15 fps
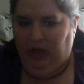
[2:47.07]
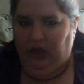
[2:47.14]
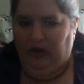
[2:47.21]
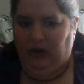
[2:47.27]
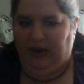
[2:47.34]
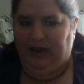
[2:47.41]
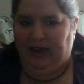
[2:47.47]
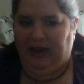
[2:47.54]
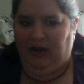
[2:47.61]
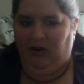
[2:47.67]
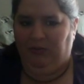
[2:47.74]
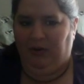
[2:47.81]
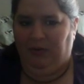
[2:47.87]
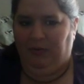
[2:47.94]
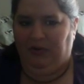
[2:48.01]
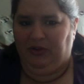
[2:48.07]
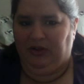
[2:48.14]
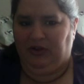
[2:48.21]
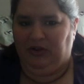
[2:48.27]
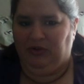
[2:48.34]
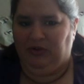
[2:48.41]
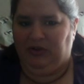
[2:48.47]
I can't remember the
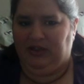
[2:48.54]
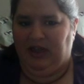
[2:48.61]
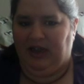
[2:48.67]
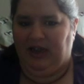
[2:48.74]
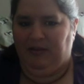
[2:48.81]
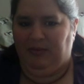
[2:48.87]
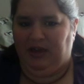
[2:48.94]
dude's name.